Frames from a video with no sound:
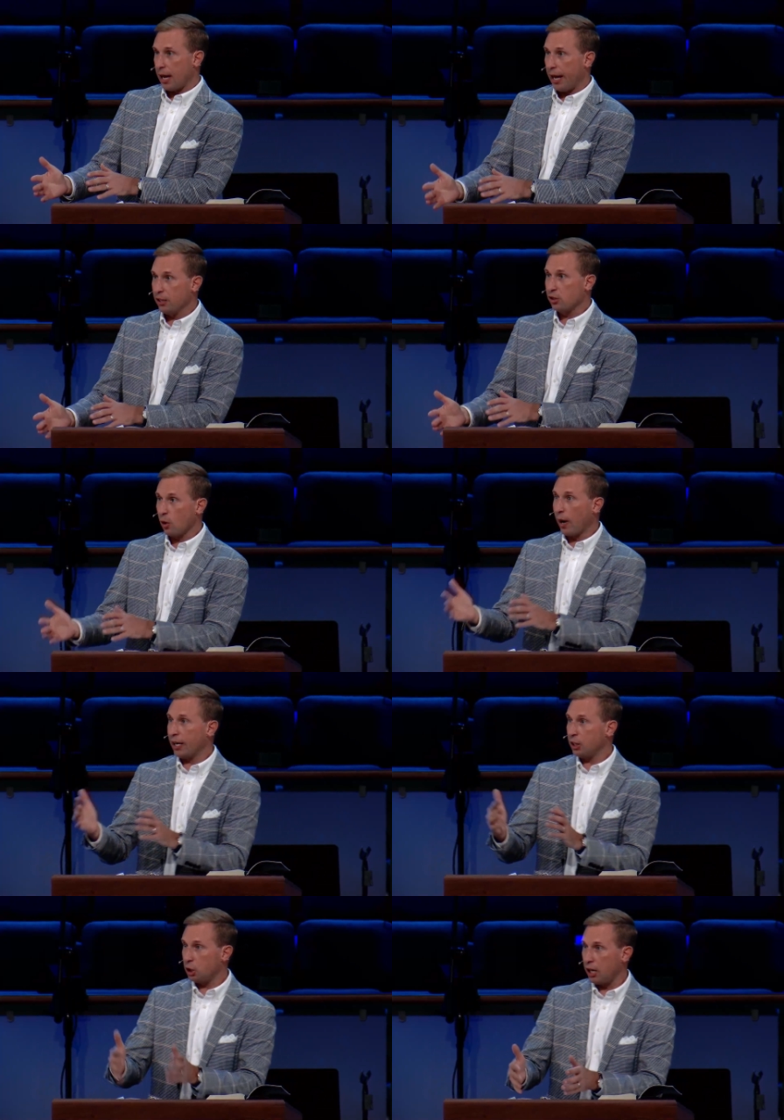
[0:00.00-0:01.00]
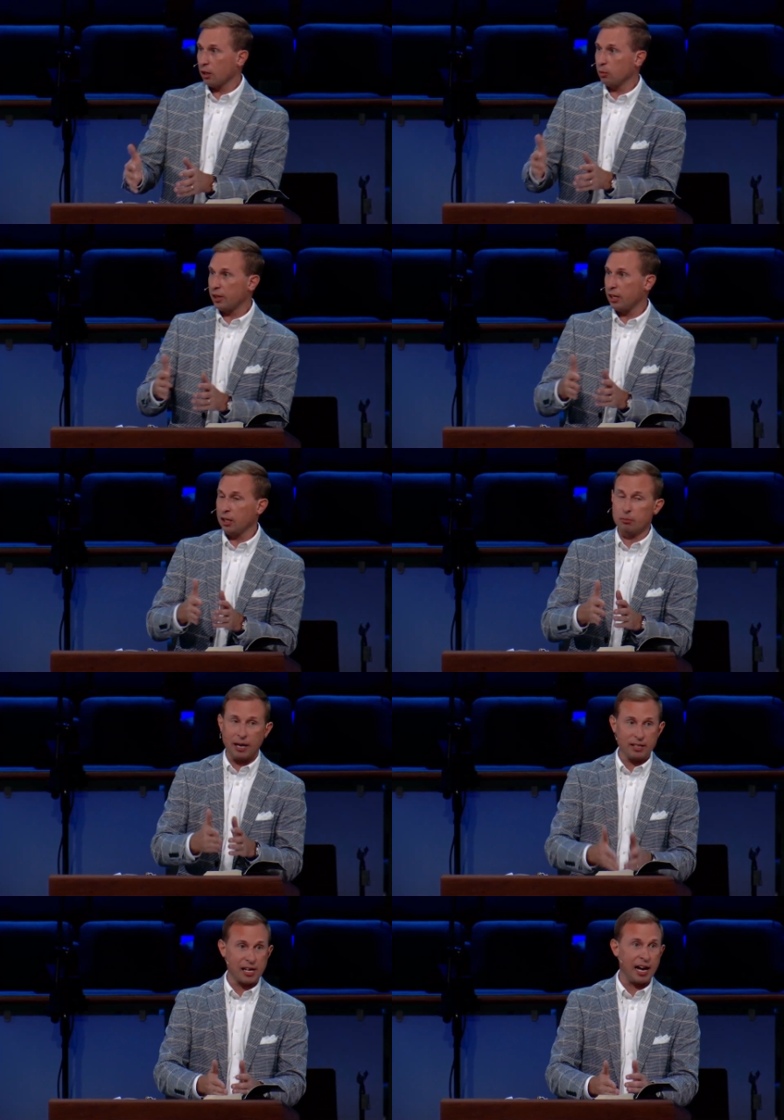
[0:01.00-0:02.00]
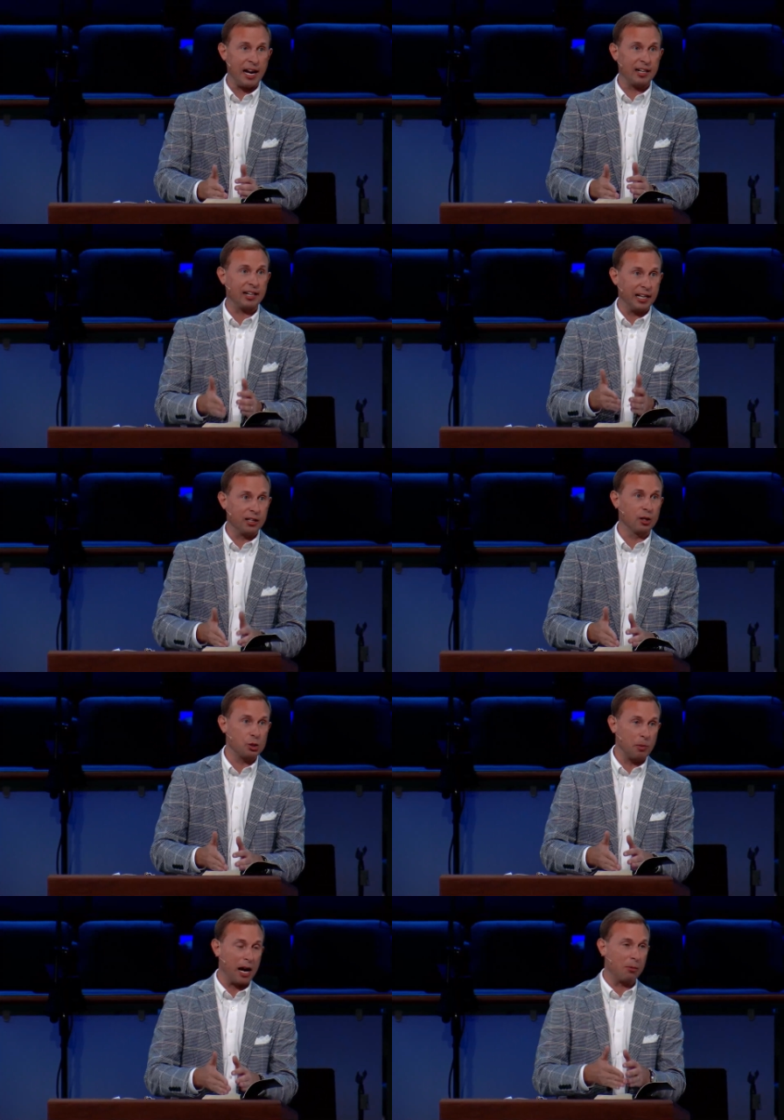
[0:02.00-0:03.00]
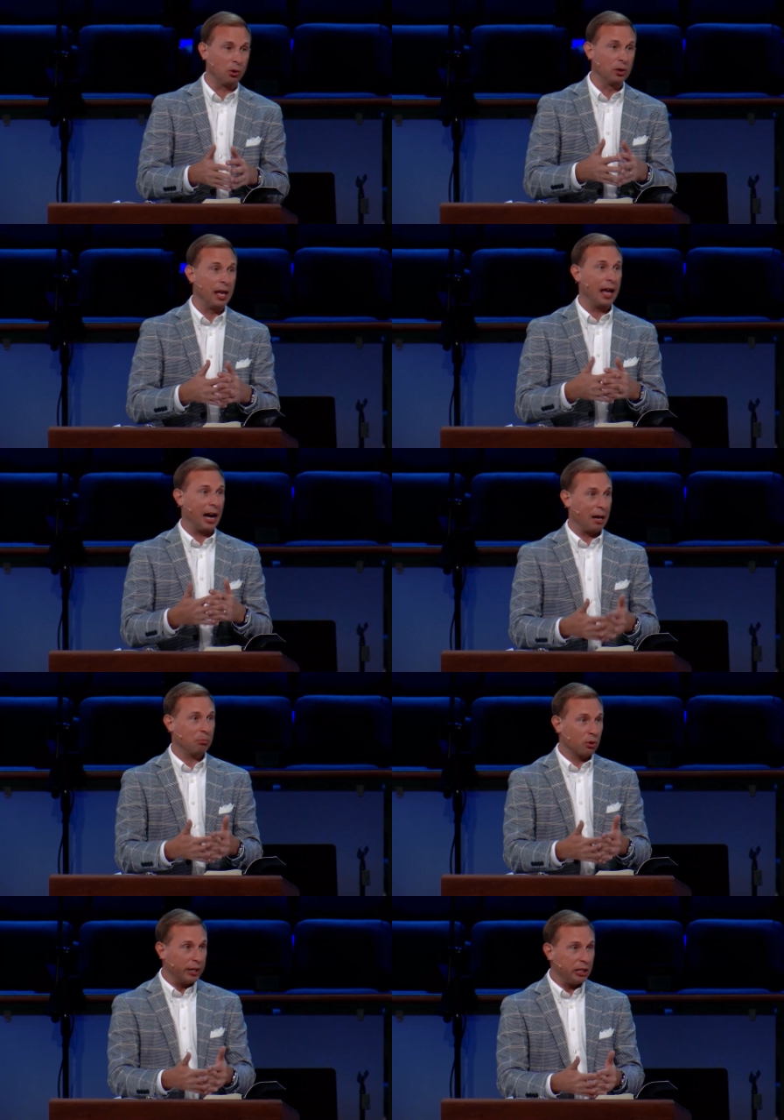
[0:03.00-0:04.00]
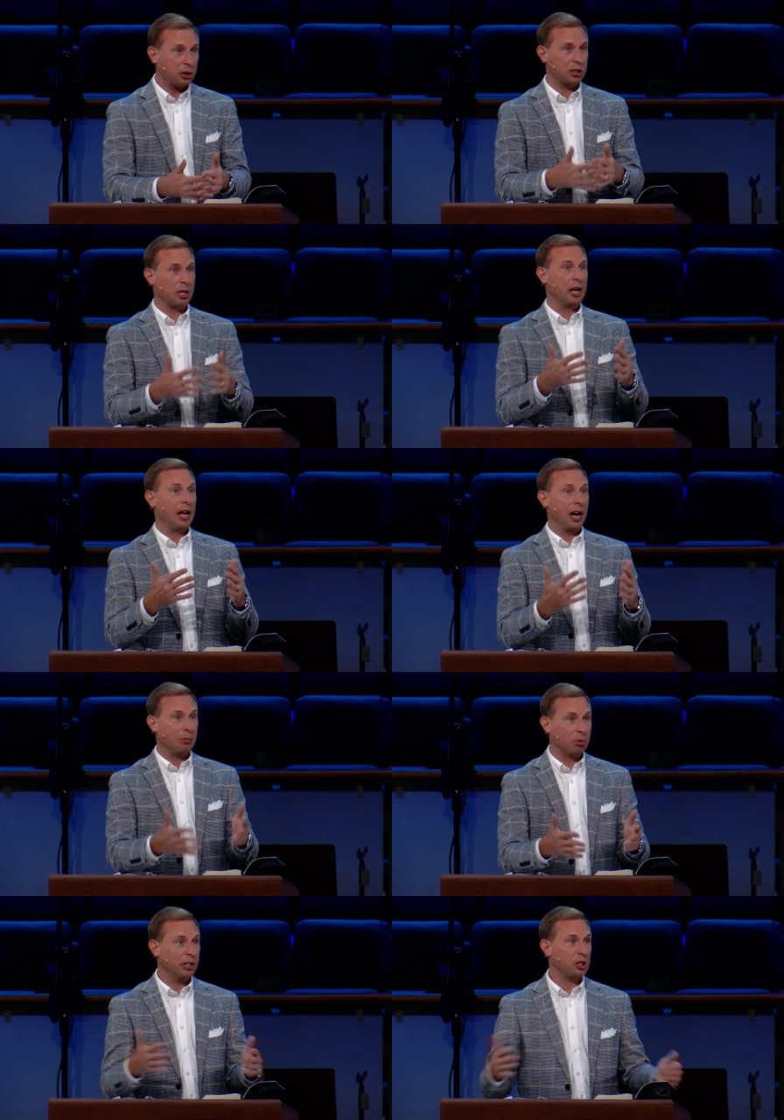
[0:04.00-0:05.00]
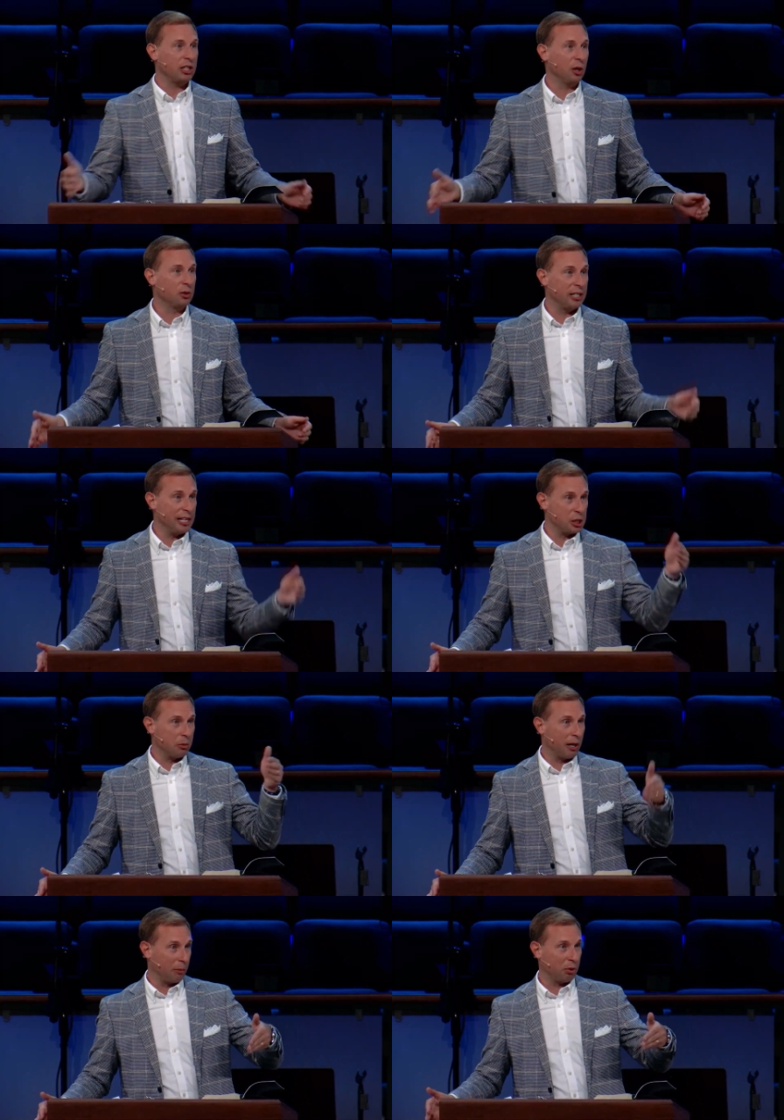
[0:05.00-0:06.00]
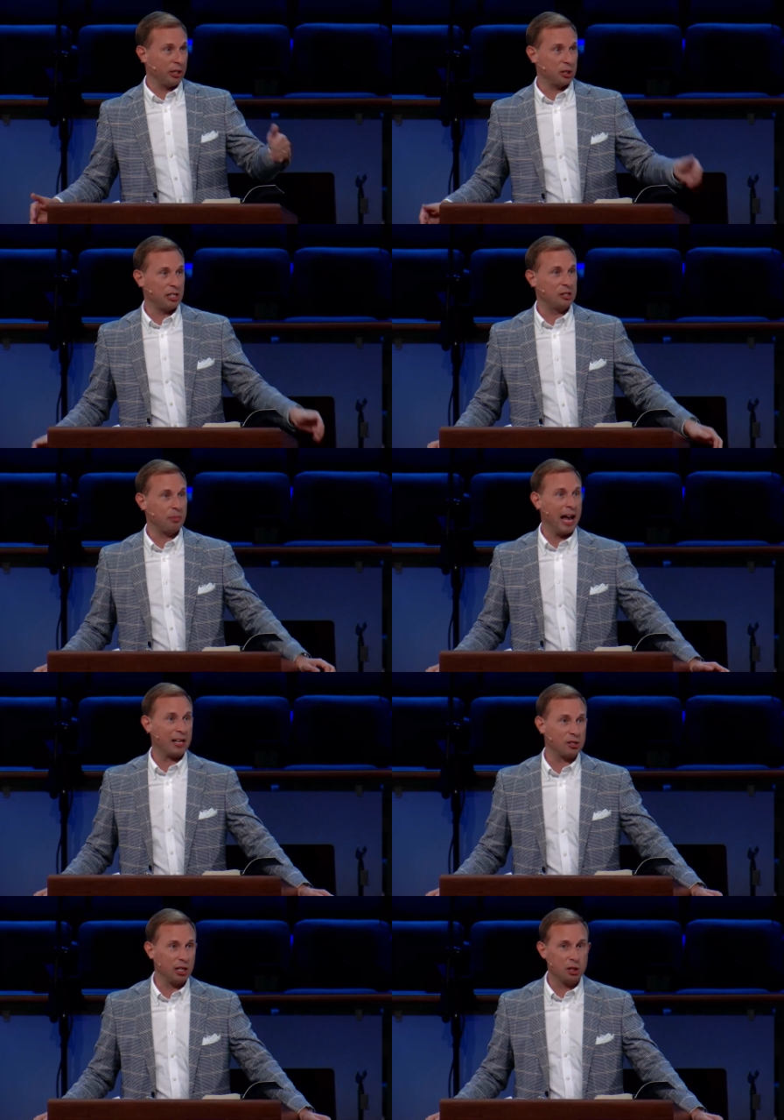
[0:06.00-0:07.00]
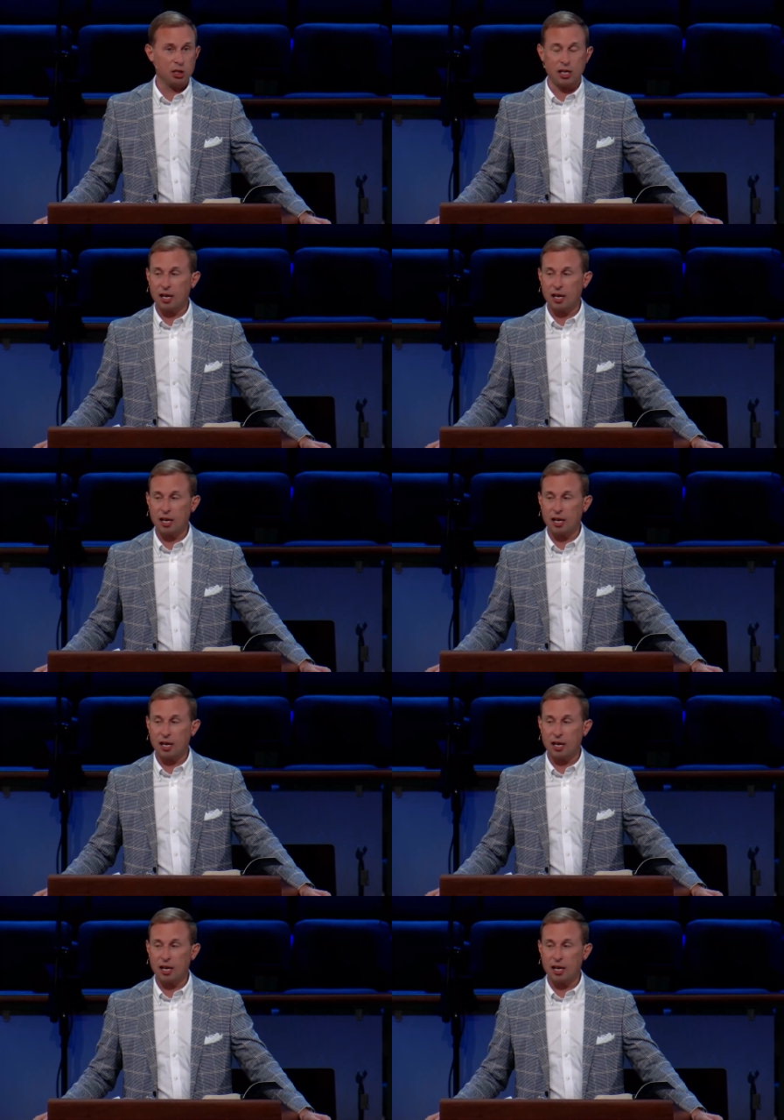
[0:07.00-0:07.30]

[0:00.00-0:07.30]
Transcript: And so I shared with them as I had an English Bible, I preached, I preached the Old Testament, I preached this passage,